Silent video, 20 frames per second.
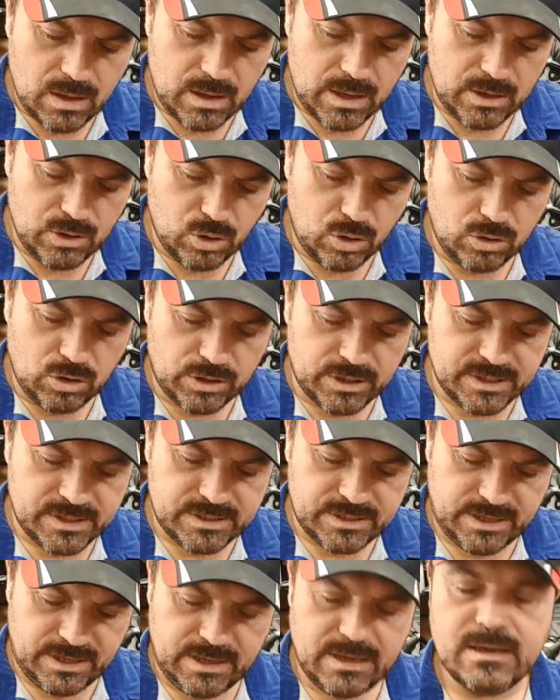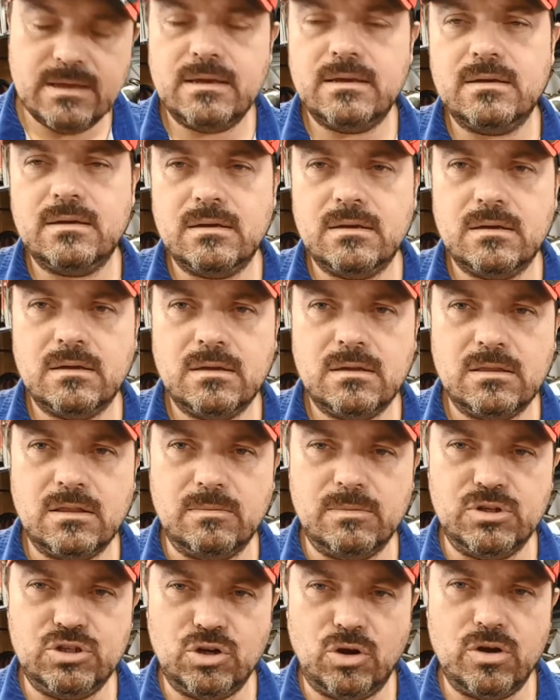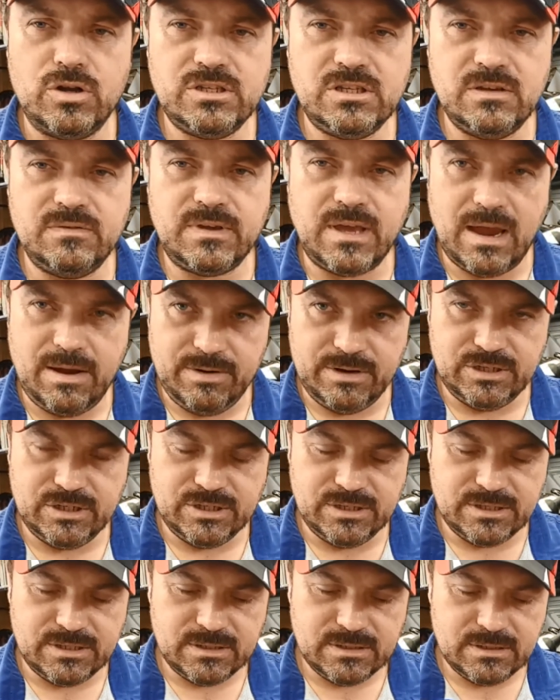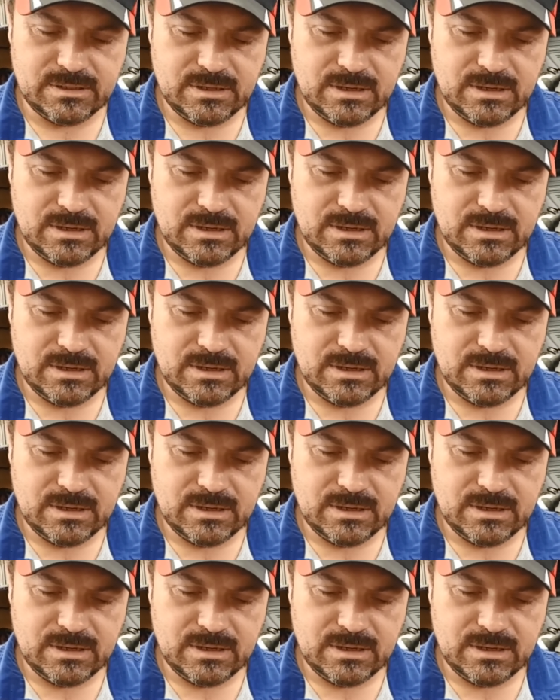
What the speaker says: in all honesty, the majority of garages